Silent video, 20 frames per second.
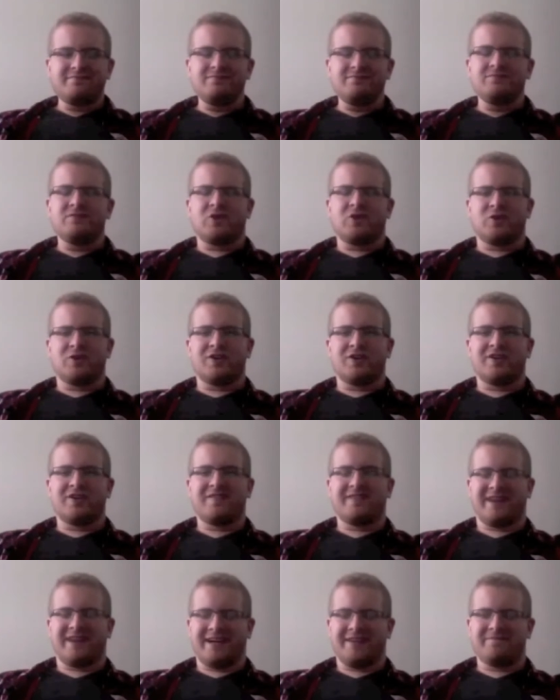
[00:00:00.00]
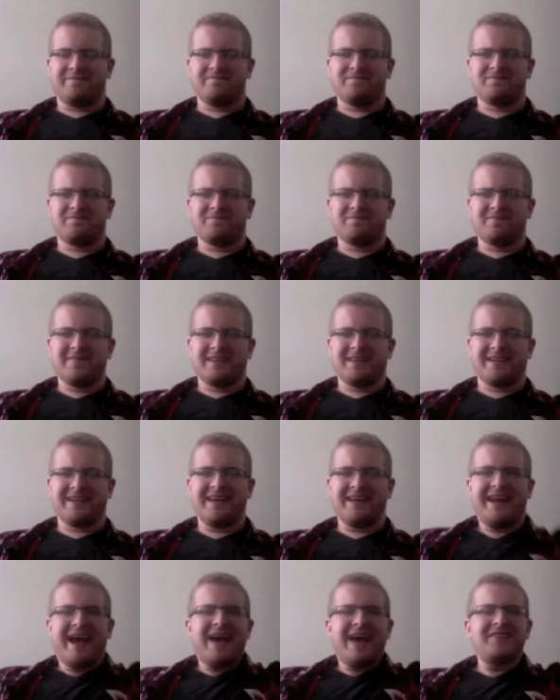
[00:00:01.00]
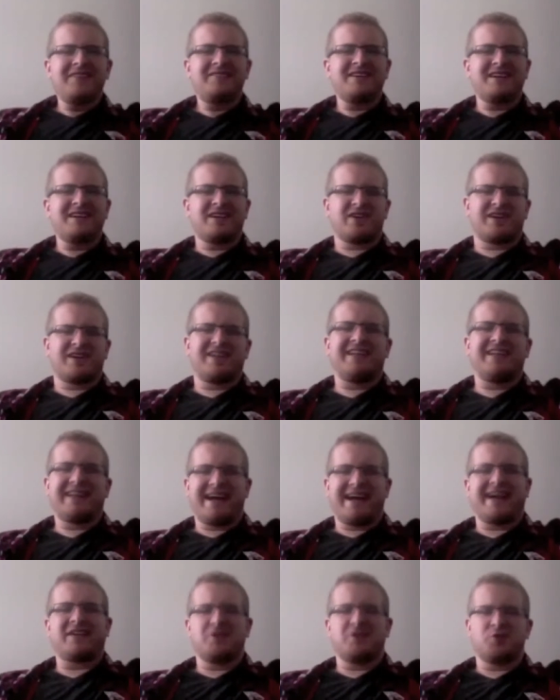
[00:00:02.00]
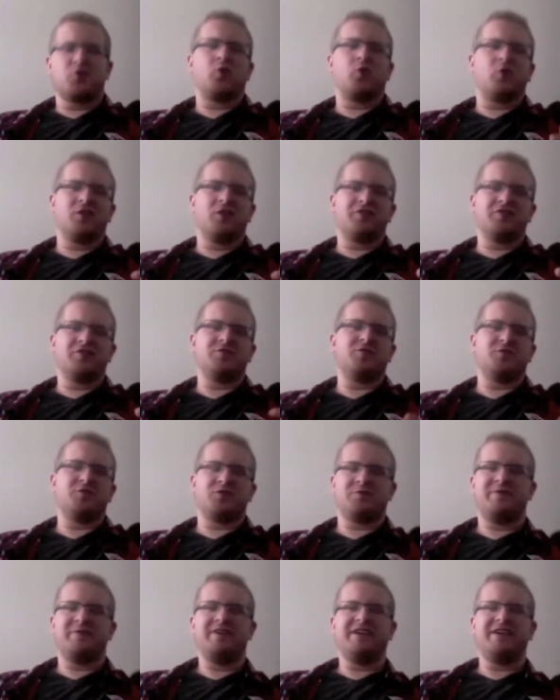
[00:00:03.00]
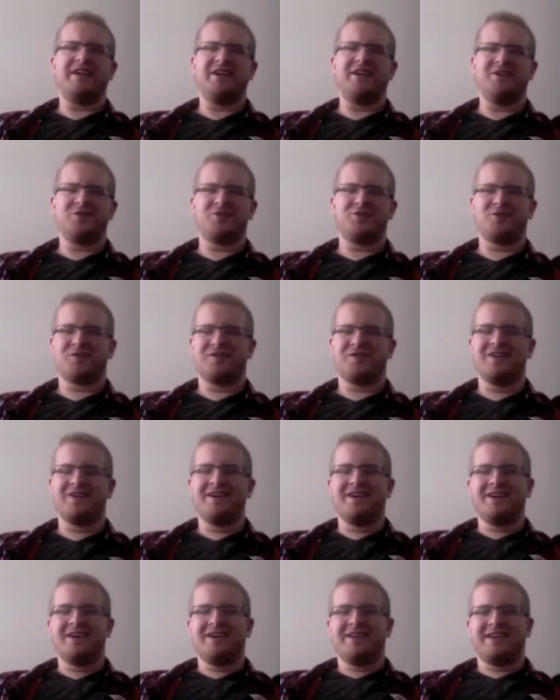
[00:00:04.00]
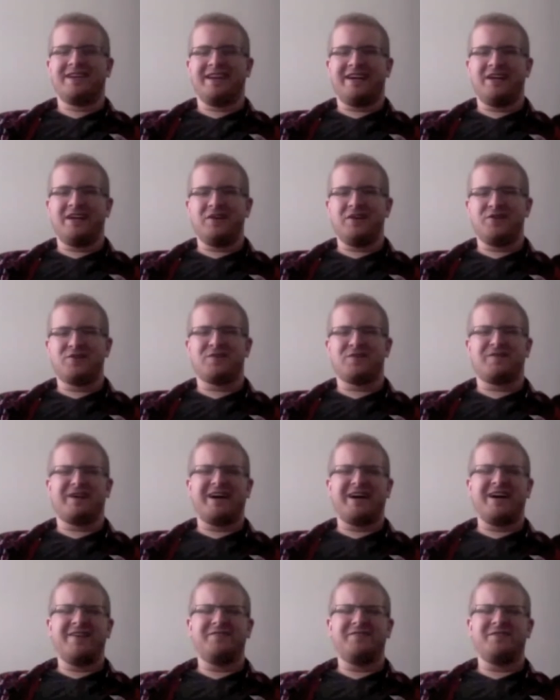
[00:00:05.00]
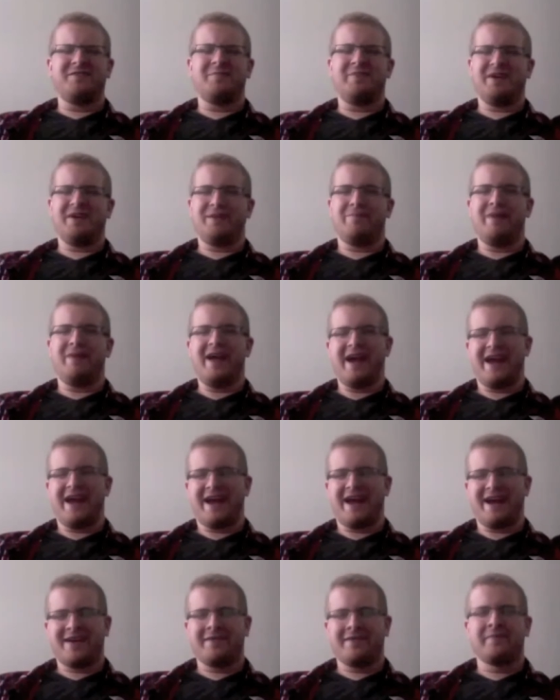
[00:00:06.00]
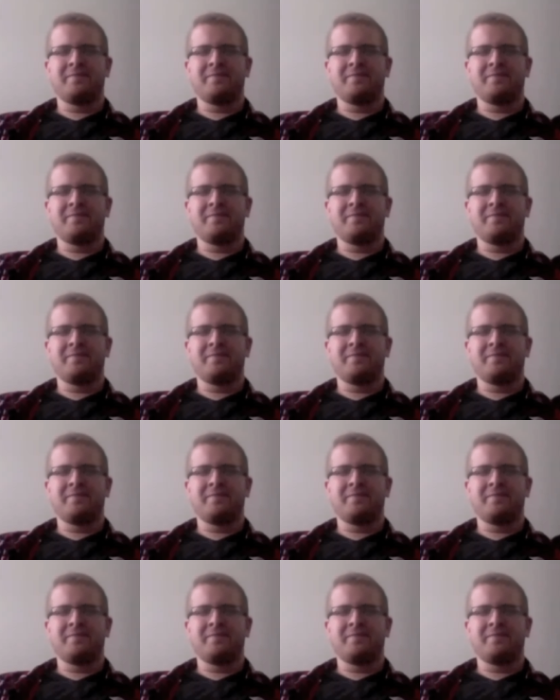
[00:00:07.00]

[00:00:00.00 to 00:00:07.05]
or he has Galactus origin, so to speak. He survived the Big Bang,